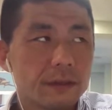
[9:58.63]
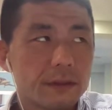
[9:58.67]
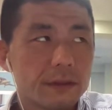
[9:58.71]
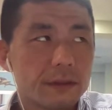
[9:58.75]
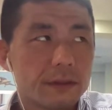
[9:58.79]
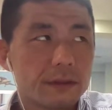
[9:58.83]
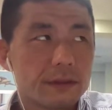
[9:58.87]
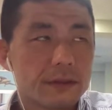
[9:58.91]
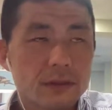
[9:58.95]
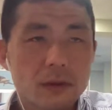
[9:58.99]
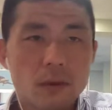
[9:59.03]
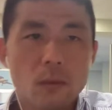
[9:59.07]

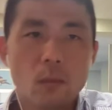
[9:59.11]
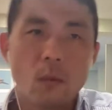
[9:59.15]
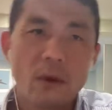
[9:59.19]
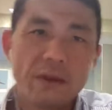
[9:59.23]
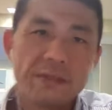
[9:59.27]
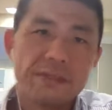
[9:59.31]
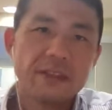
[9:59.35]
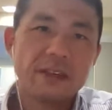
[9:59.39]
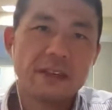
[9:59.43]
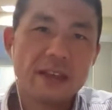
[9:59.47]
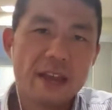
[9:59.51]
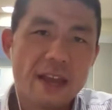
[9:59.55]
so
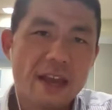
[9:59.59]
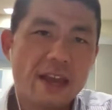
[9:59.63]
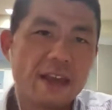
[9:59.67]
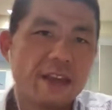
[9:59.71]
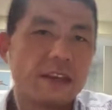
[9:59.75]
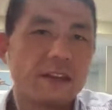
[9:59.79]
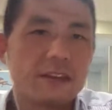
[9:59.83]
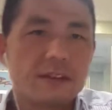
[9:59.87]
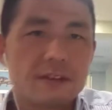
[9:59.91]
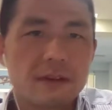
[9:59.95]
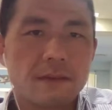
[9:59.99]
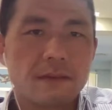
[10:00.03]
one thing i
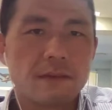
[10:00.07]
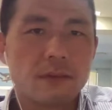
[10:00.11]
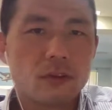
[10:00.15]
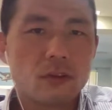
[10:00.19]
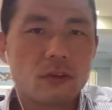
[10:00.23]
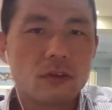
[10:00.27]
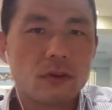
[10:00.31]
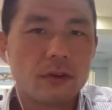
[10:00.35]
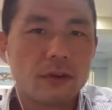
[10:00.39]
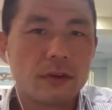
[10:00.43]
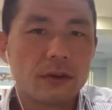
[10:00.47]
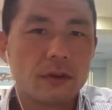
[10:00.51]
can say for
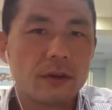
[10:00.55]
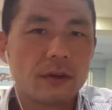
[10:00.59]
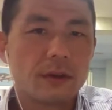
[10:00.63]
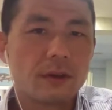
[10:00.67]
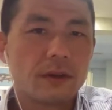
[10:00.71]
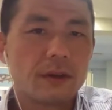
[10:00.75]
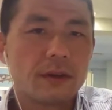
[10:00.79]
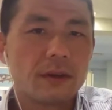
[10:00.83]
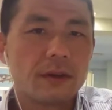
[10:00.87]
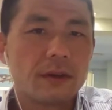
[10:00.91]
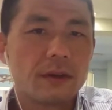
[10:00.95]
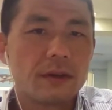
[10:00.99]
sure
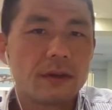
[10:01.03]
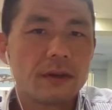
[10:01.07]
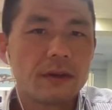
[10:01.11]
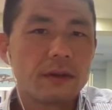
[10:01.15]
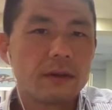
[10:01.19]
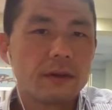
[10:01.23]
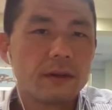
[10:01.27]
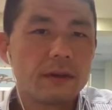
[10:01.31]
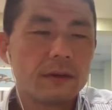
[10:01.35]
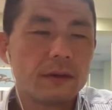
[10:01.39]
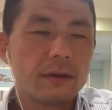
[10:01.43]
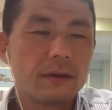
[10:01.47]

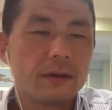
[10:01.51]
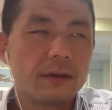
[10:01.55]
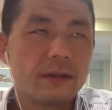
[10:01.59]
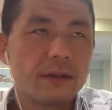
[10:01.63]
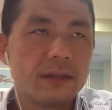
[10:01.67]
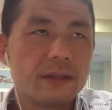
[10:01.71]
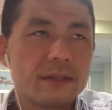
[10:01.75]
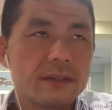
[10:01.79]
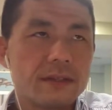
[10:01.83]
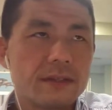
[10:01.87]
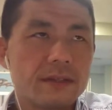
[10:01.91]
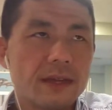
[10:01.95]
uh,
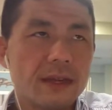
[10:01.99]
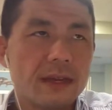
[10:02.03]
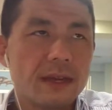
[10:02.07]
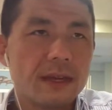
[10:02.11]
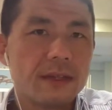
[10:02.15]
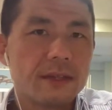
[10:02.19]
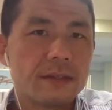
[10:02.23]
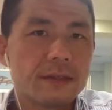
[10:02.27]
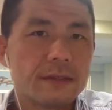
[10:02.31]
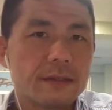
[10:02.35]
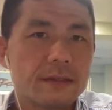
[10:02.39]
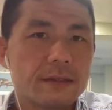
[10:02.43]
is
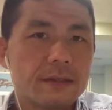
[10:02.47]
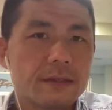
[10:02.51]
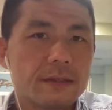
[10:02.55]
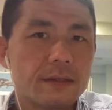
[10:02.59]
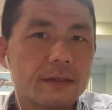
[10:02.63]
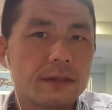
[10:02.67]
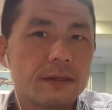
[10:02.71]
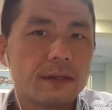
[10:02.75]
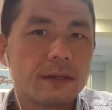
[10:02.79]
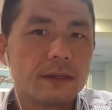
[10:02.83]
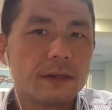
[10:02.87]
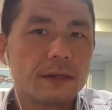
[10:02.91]
that
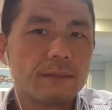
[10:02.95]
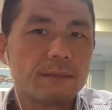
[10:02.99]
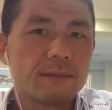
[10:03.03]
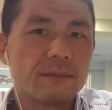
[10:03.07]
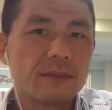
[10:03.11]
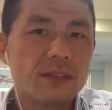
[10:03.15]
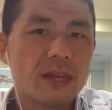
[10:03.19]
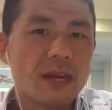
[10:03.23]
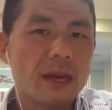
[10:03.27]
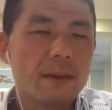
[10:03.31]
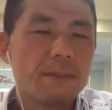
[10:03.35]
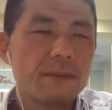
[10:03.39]
um,
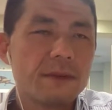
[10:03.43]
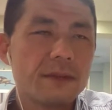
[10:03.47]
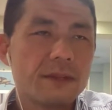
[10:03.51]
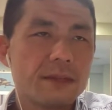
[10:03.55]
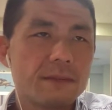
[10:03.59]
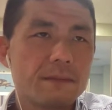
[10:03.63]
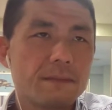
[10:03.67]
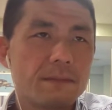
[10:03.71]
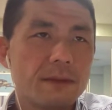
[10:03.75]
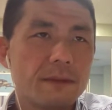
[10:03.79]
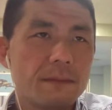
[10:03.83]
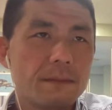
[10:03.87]

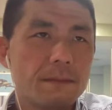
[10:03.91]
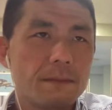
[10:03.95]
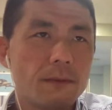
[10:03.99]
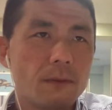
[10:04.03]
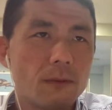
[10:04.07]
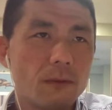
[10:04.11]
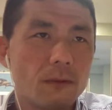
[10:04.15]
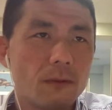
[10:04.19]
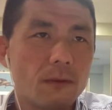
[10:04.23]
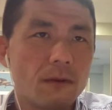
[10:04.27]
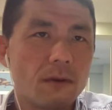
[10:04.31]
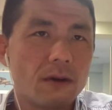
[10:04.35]
Japanese
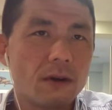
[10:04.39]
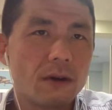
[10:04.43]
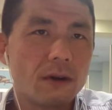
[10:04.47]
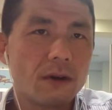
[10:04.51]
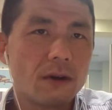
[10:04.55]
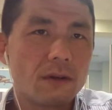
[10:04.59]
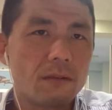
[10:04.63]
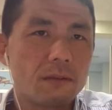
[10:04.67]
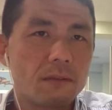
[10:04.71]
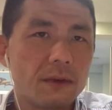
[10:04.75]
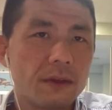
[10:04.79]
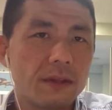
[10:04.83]
people
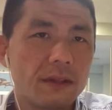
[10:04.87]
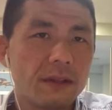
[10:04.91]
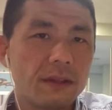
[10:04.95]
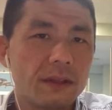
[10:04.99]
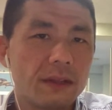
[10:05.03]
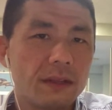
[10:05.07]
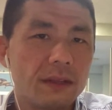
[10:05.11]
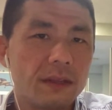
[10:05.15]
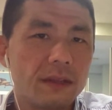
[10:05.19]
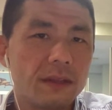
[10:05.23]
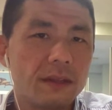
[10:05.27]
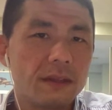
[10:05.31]
are
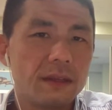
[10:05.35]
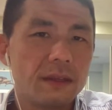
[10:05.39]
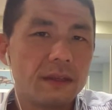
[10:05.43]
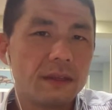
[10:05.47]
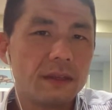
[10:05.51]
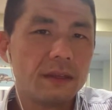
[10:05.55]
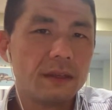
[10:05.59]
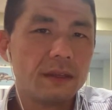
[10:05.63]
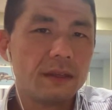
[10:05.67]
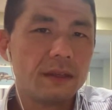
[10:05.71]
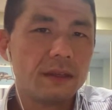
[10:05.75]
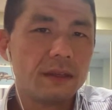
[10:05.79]
really
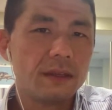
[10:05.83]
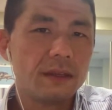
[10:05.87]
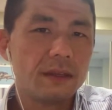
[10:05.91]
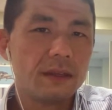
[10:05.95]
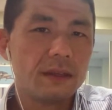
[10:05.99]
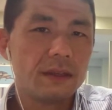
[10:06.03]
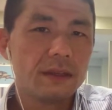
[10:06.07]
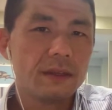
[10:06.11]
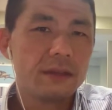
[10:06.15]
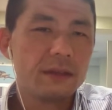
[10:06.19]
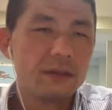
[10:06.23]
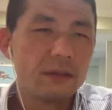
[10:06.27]

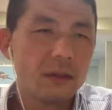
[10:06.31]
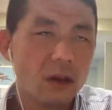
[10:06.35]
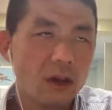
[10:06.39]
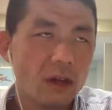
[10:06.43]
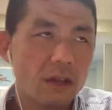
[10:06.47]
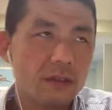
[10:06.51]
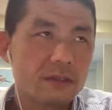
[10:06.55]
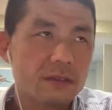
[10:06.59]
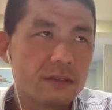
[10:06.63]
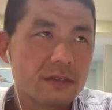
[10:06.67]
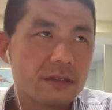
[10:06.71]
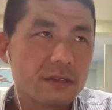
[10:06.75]

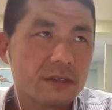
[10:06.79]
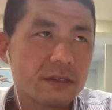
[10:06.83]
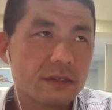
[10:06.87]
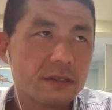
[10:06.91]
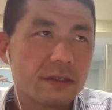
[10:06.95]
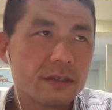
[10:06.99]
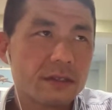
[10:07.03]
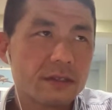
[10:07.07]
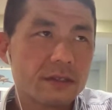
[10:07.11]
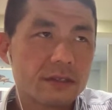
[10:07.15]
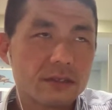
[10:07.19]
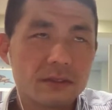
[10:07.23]
not
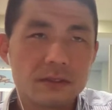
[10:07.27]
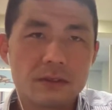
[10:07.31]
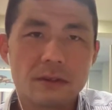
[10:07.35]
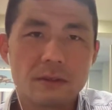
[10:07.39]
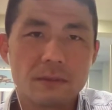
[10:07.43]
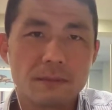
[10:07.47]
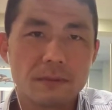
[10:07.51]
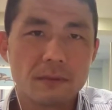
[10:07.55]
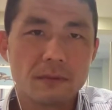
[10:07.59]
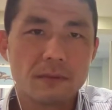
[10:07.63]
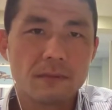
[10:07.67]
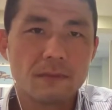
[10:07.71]

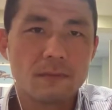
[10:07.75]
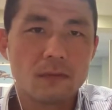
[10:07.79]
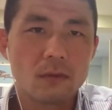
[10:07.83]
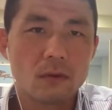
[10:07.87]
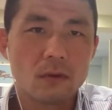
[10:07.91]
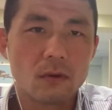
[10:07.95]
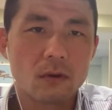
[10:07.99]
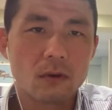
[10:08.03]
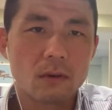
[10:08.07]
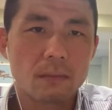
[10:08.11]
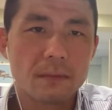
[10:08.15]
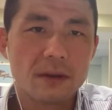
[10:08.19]
suitable
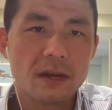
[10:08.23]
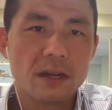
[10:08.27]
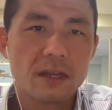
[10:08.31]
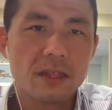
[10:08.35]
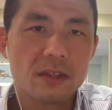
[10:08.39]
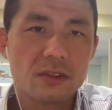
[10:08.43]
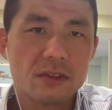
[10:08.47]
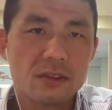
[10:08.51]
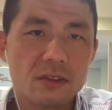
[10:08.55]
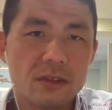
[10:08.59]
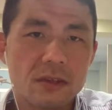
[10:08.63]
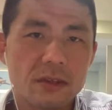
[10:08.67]
for
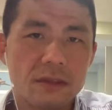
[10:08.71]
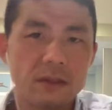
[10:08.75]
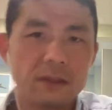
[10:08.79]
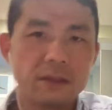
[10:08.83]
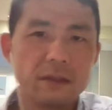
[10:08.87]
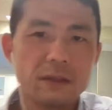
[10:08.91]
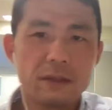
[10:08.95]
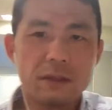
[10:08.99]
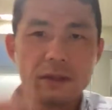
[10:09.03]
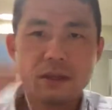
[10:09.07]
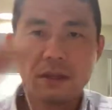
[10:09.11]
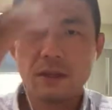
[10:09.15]
managing
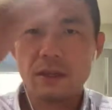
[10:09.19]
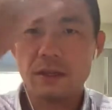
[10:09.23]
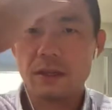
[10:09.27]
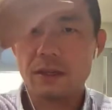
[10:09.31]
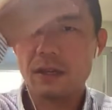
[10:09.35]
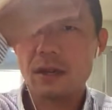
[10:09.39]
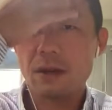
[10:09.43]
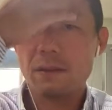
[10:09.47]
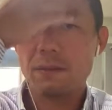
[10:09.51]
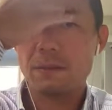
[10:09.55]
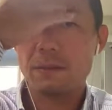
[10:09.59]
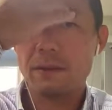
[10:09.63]
a
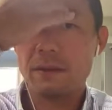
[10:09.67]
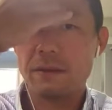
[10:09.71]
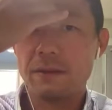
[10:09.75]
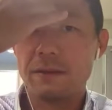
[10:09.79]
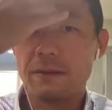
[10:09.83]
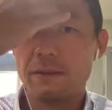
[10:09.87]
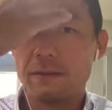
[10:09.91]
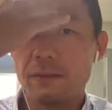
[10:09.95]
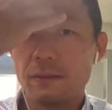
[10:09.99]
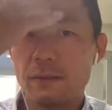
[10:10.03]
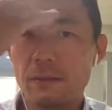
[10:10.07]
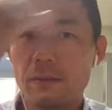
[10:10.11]
company
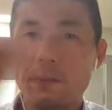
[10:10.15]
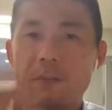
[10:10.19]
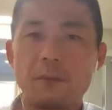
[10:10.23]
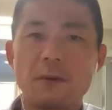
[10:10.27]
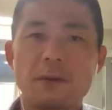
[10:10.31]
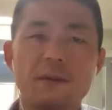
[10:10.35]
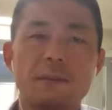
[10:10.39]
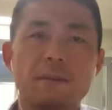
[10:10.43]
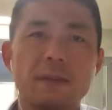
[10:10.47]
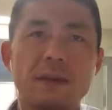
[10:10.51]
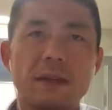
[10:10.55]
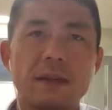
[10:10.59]
from the
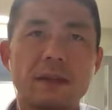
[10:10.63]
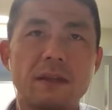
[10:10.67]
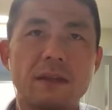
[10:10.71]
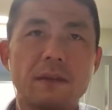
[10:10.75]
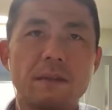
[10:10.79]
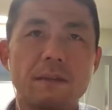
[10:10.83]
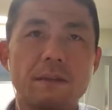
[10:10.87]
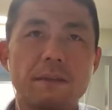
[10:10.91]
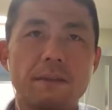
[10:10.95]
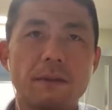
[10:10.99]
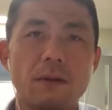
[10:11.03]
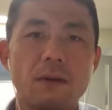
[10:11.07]

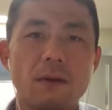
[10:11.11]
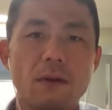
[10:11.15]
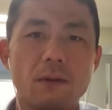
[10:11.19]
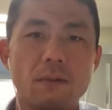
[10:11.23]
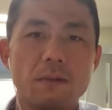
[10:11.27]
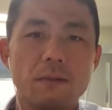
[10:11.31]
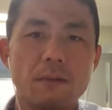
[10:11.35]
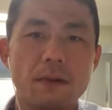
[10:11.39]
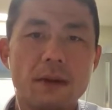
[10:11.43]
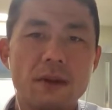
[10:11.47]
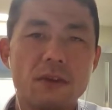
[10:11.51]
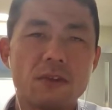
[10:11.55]
perspective of
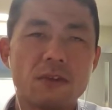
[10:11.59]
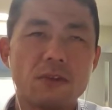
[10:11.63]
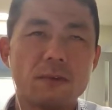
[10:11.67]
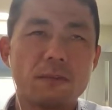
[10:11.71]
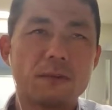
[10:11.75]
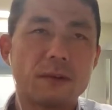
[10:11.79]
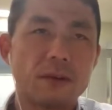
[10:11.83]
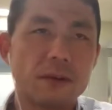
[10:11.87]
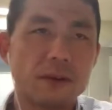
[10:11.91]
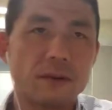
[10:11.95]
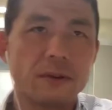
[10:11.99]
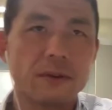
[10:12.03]
racial
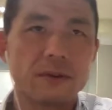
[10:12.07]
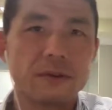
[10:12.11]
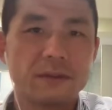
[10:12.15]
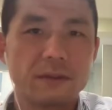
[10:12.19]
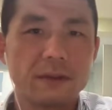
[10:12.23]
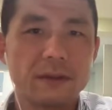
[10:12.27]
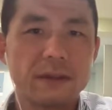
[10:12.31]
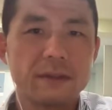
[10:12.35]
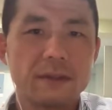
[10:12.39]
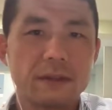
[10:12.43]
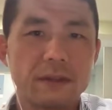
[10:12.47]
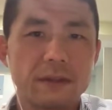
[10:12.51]

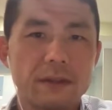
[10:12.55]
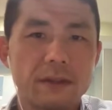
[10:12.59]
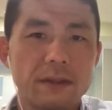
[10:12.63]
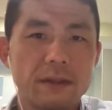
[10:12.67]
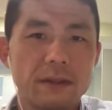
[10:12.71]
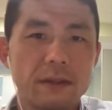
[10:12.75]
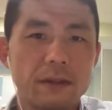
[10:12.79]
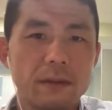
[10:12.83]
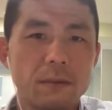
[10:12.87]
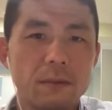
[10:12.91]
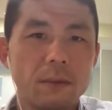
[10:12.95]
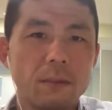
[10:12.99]
characteristic
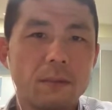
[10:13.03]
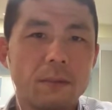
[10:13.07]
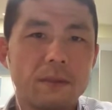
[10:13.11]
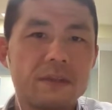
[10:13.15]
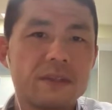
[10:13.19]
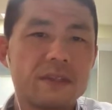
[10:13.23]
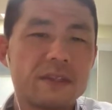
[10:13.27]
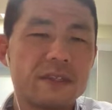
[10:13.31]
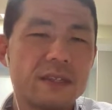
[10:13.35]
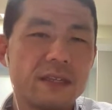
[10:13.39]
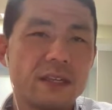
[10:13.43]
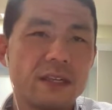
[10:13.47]
when we
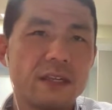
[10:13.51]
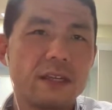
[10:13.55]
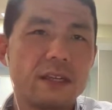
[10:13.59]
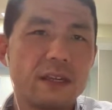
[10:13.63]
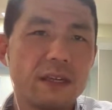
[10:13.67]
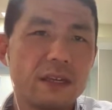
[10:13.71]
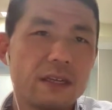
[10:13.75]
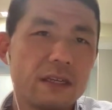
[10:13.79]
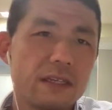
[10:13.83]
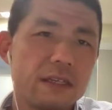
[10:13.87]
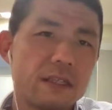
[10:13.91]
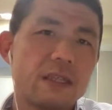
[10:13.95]
see
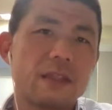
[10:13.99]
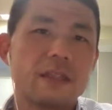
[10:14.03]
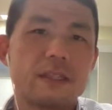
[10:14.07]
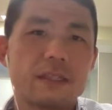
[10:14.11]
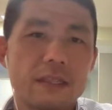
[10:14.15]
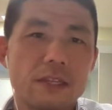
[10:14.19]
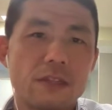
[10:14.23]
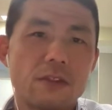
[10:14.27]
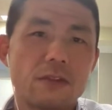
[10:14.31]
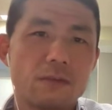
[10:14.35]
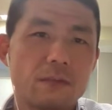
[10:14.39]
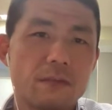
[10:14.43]
the
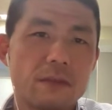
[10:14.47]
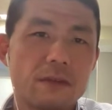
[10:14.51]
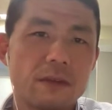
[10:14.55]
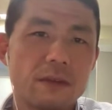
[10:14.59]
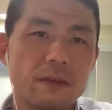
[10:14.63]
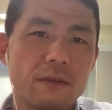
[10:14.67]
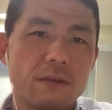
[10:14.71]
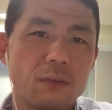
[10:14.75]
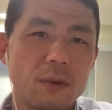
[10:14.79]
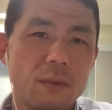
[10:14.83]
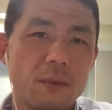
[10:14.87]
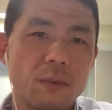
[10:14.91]
situ-
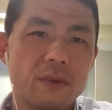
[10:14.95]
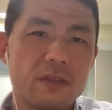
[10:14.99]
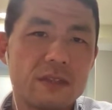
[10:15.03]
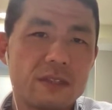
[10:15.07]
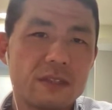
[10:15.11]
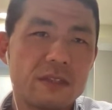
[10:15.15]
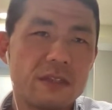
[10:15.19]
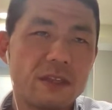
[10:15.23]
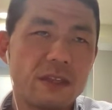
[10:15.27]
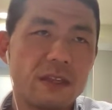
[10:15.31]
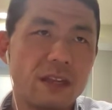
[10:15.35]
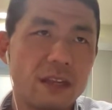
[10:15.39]
when we
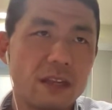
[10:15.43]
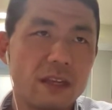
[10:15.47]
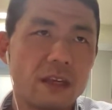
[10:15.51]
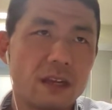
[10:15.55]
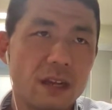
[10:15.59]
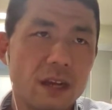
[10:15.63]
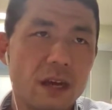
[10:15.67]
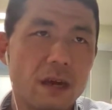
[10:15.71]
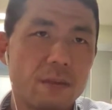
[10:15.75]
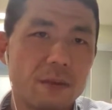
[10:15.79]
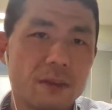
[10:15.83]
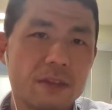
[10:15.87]
see the
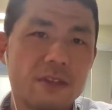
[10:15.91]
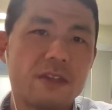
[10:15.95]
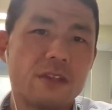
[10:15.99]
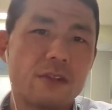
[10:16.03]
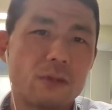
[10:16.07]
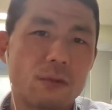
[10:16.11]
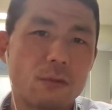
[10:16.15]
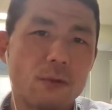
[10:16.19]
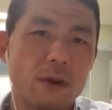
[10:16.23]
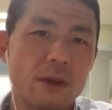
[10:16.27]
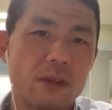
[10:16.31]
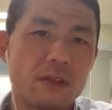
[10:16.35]
economic
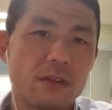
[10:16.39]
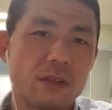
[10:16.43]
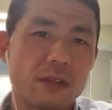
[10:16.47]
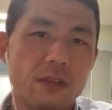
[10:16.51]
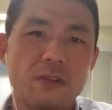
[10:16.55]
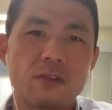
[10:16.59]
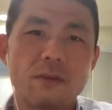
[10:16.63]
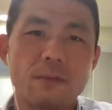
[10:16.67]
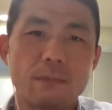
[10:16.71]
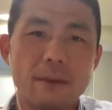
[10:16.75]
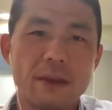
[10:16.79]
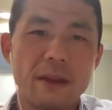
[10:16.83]
situation
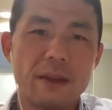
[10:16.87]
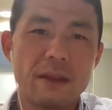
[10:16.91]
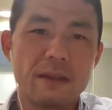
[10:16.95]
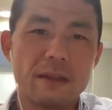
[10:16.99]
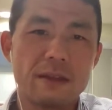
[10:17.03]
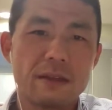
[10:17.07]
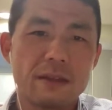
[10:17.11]
in Japan.